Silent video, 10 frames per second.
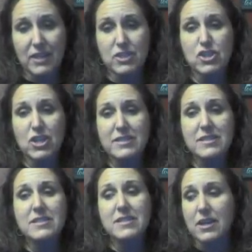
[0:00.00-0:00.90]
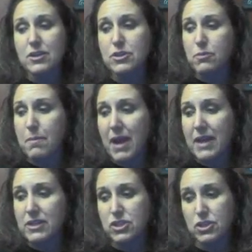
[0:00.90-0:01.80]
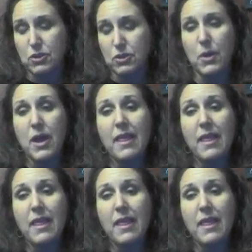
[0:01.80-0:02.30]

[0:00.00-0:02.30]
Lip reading: It just is there to remind you